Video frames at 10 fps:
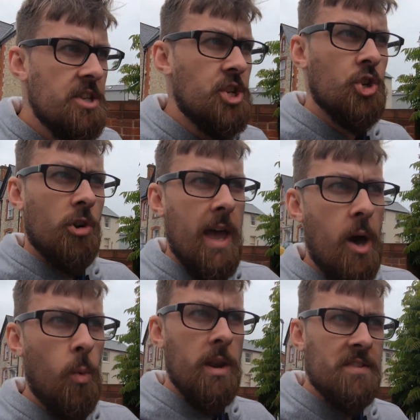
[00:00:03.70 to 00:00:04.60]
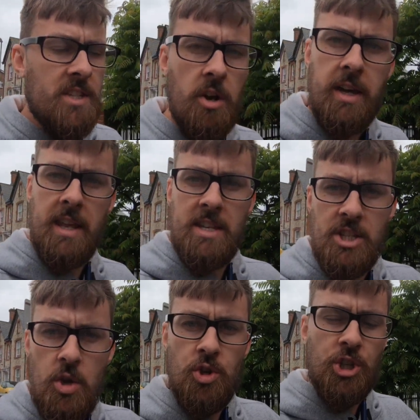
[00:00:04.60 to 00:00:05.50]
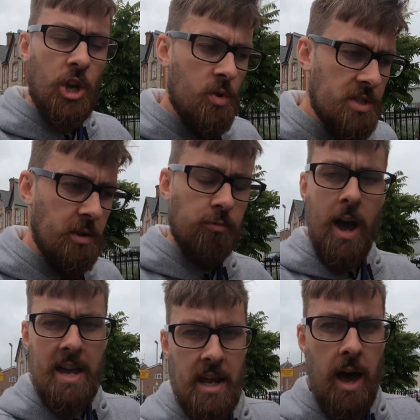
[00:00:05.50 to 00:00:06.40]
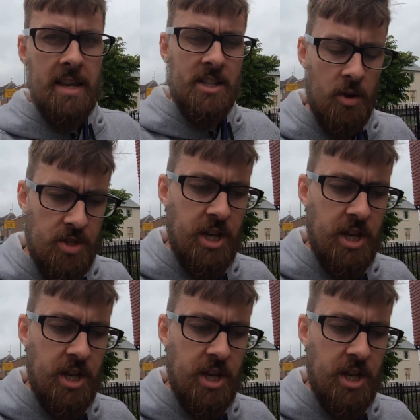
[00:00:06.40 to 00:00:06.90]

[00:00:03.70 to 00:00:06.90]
to try out one of Saucony's new shoes, the Ride ISO